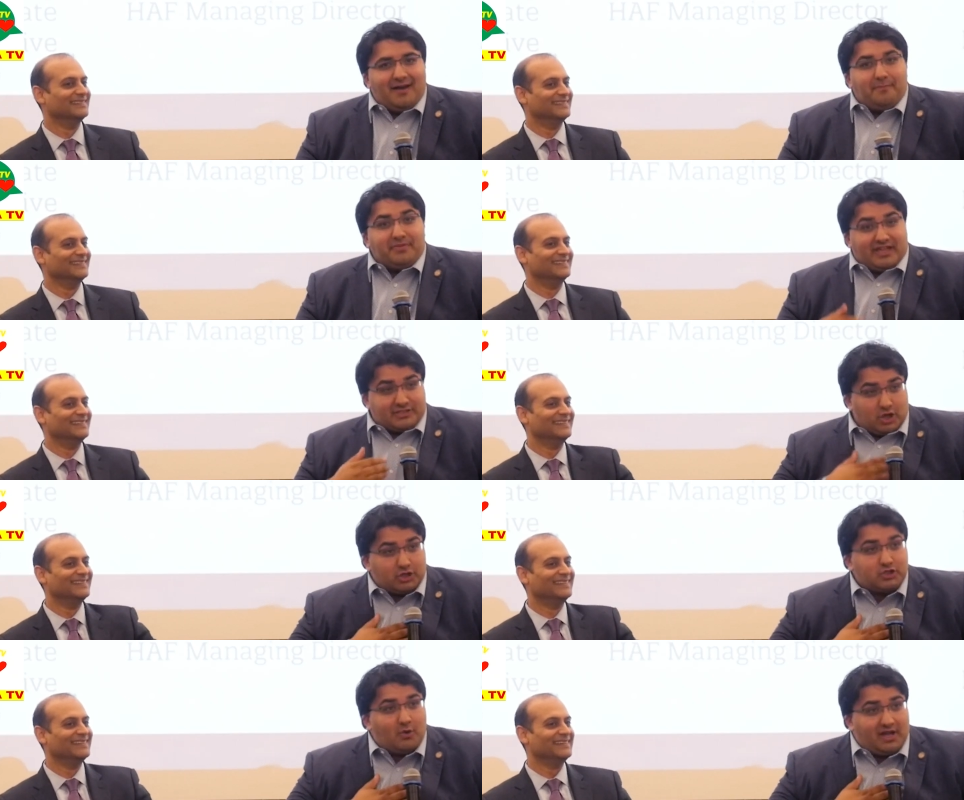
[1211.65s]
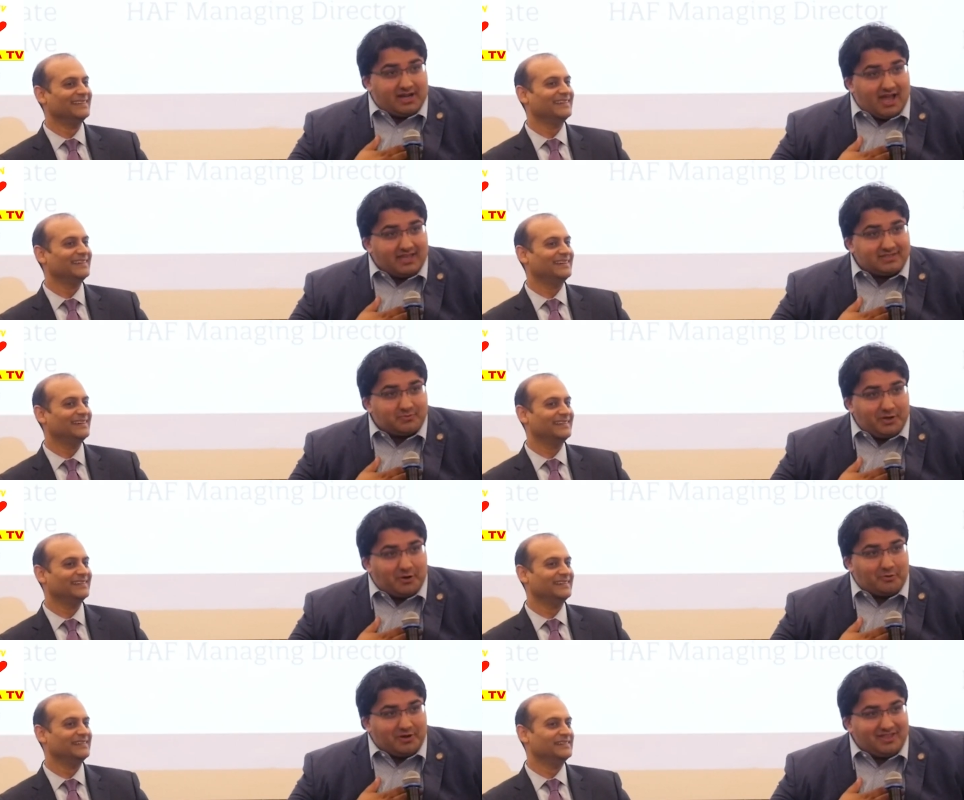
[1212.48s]
Speaker 1: uh, but that's also on
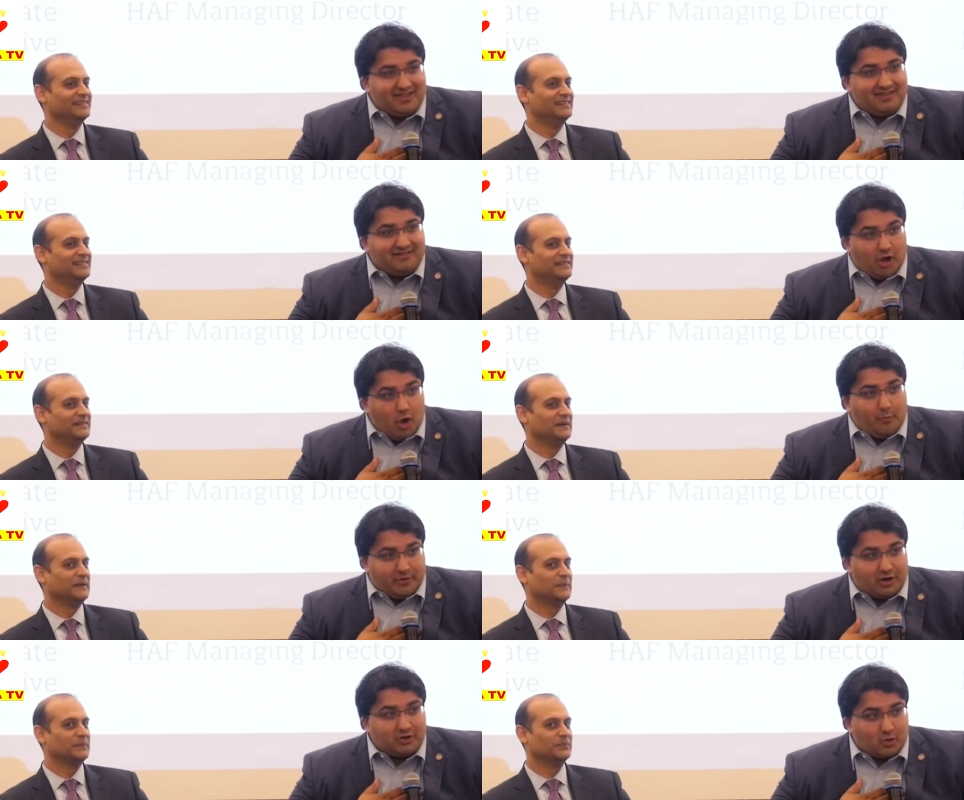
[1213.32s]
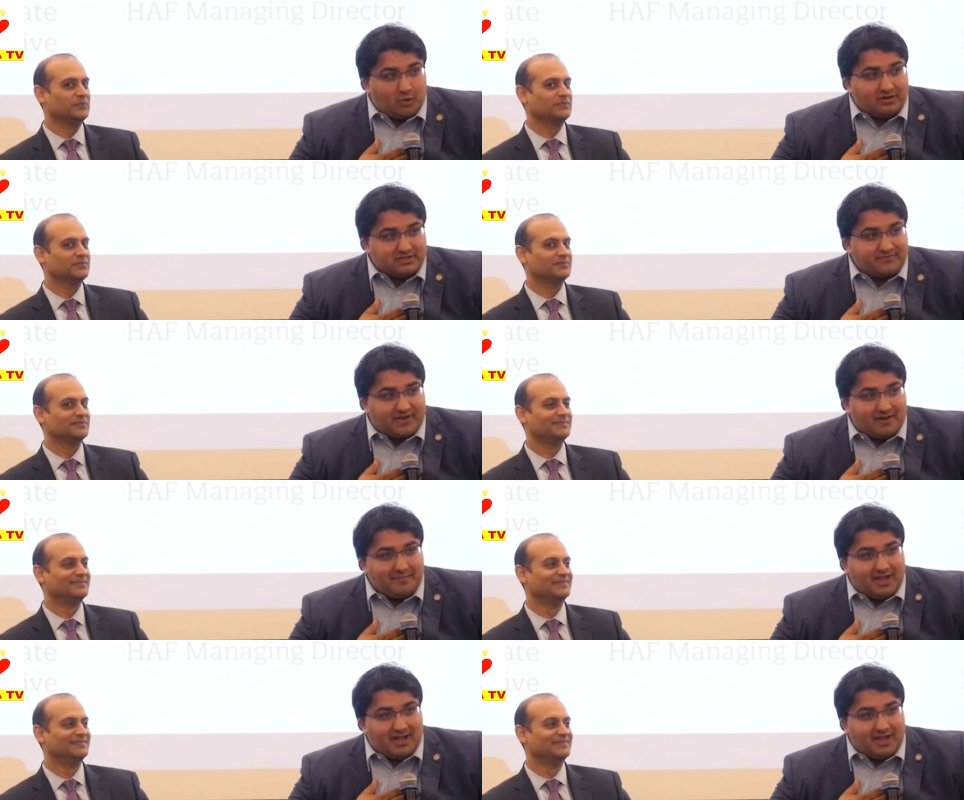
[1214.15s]
us. We don't really open our doors